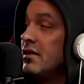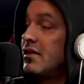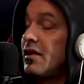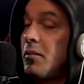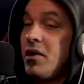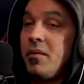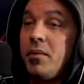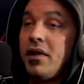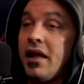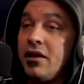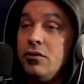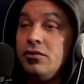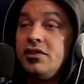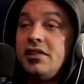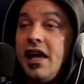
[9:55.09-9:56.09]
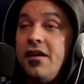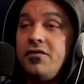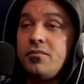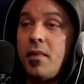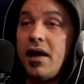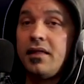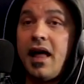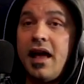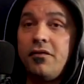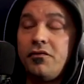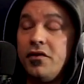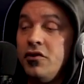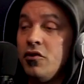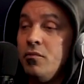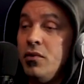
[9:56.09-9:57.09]
somebody would be like, you saved my life,
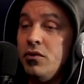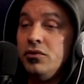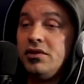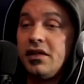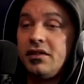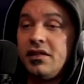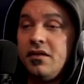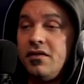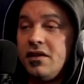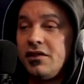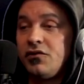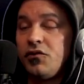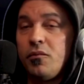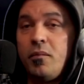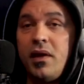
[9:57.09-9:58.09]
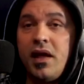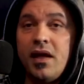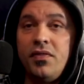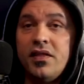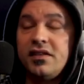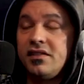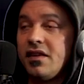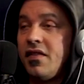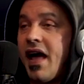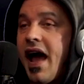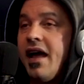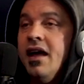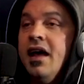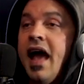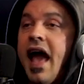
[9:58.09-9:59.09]
and your music did this for me, and this oh, and that,
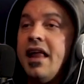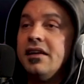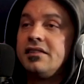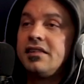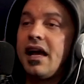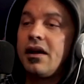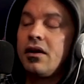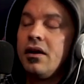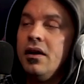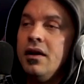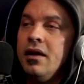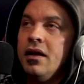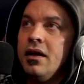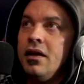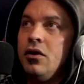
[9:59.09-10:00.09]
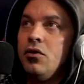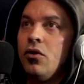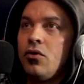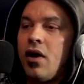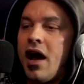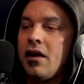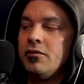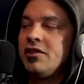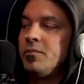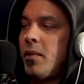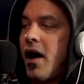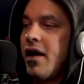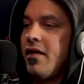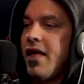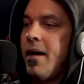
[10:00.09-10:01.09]
yeah. and it's like you don't know how to
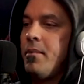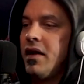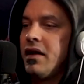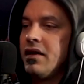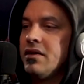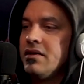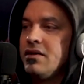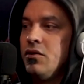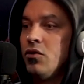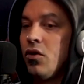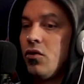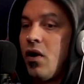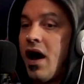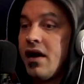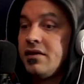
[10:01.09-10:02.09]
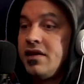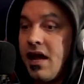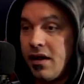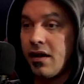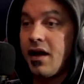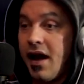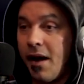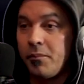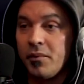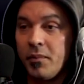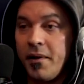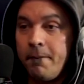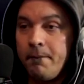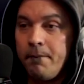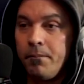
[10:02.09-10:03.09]
respond to that because you don't know how to take a compliment.